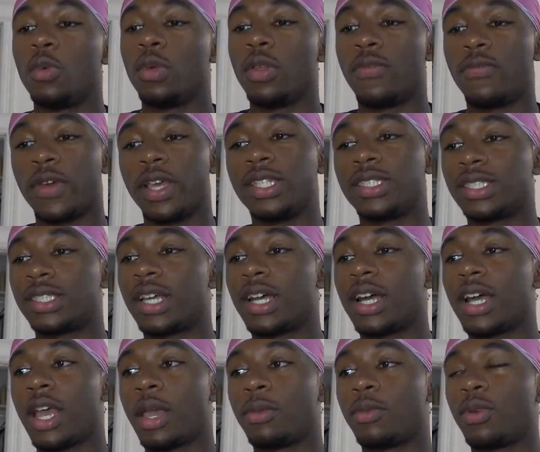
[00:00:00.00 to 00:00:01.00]
We
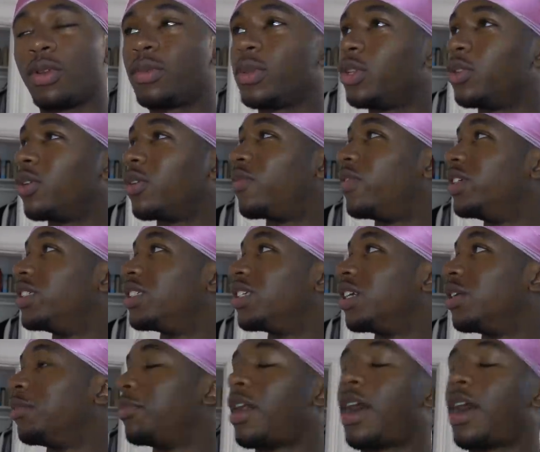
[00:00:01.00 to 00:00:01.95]
FaceTimed. What are we doing FaceTime?